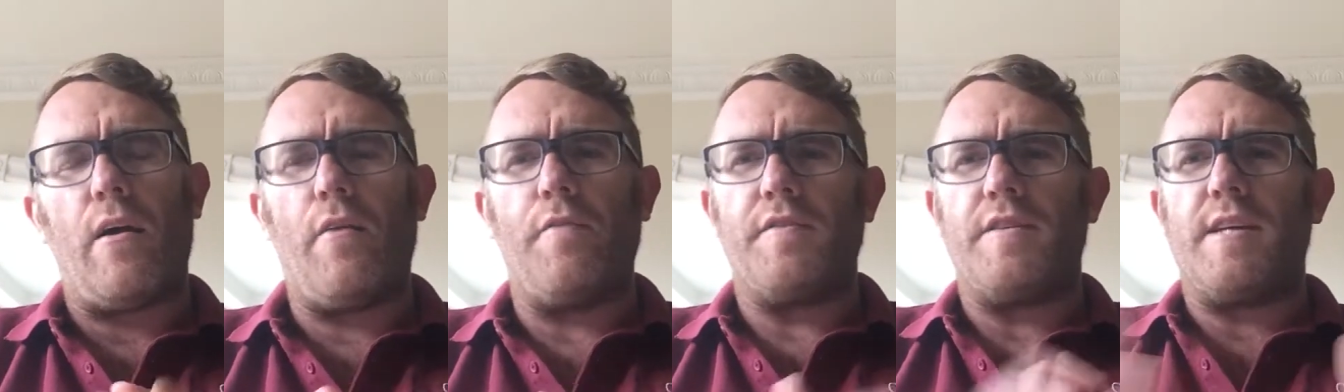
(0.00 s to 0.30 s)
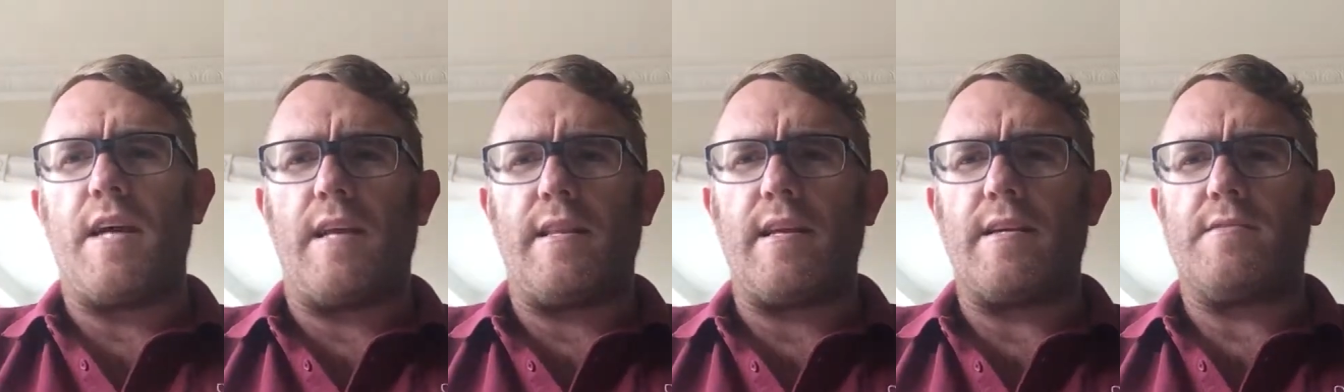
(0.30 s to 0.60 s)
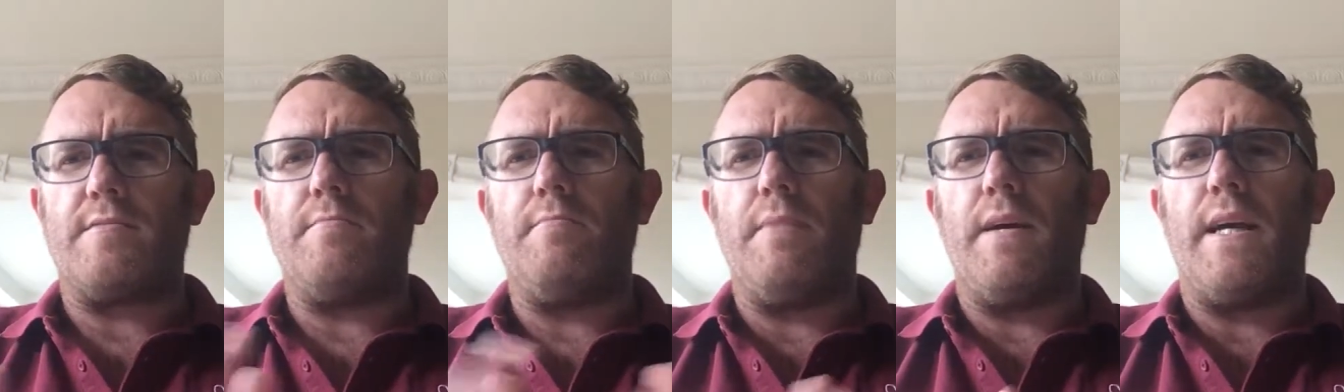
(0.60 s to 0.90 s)
Obviously, it
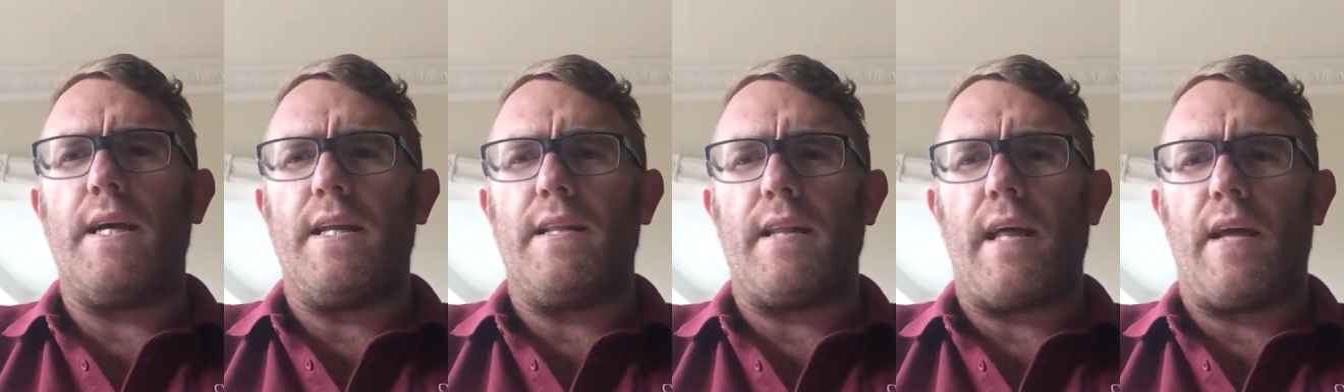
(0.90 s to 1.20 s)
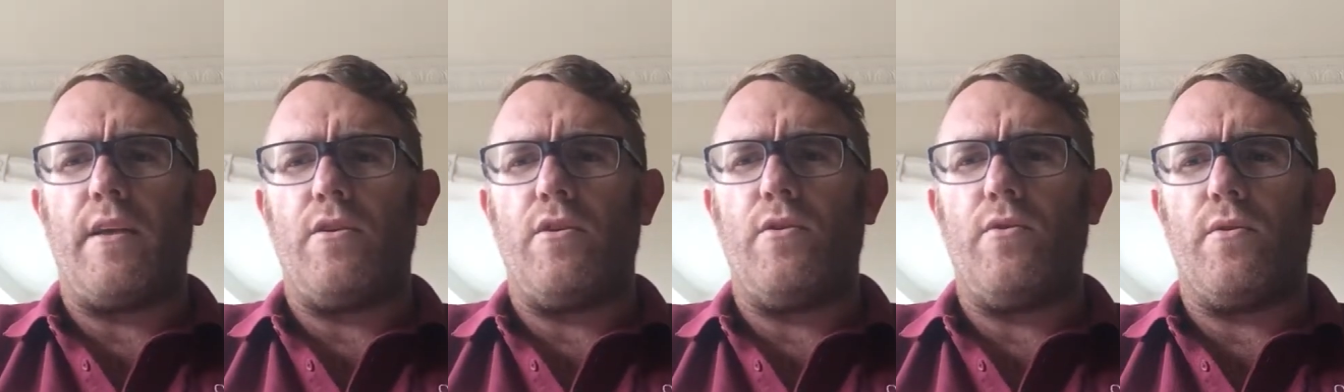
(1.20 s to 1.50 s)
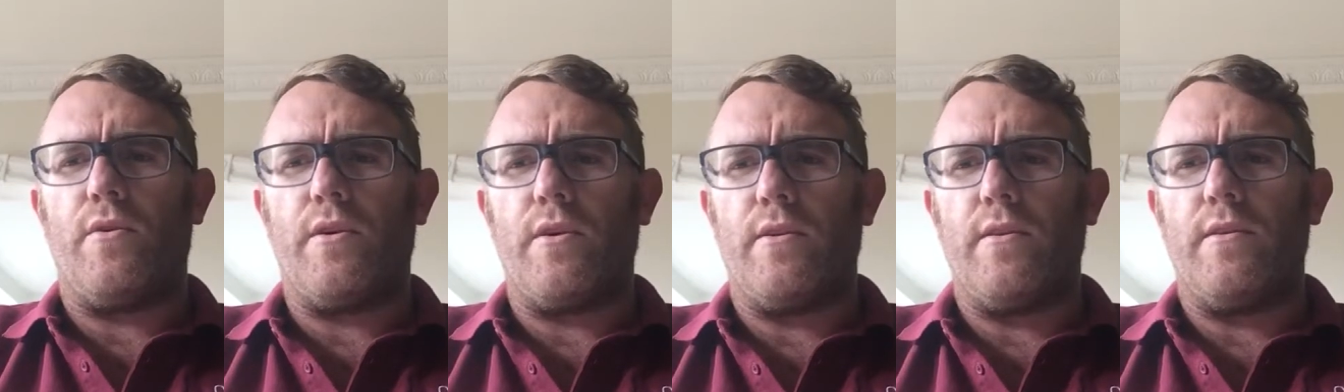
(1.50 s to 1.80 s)
doesn't mean that you
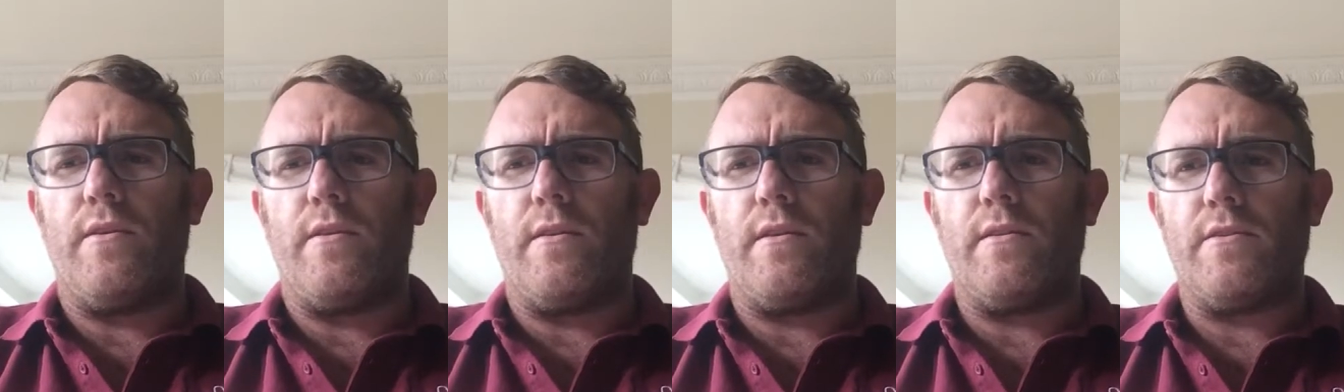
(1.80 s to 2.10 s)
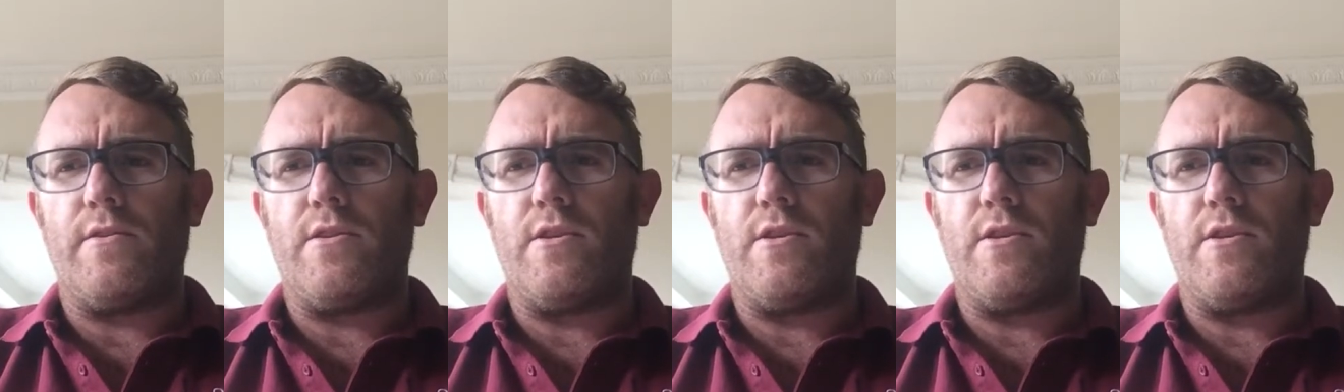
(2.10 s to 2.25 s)
can